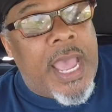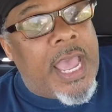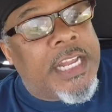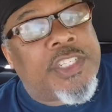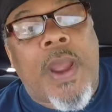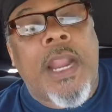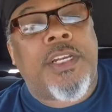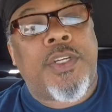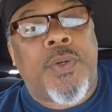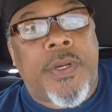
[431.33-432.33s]
and try to
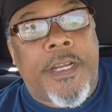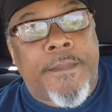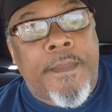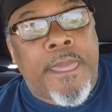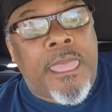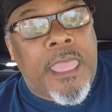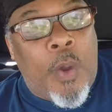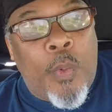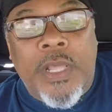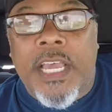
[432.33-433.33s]
do it
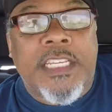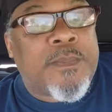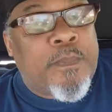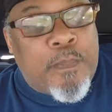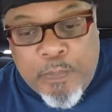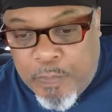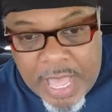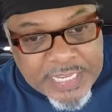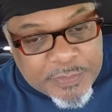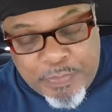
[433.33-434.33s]
with as
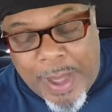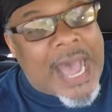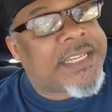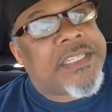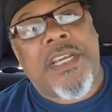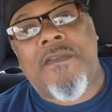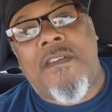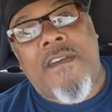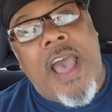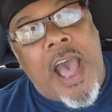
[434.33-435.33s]
as positive
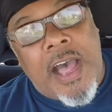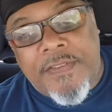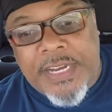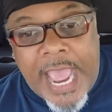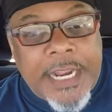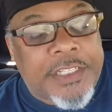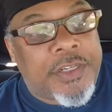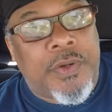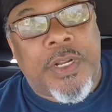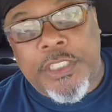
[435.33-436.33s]
of, of an attitude as you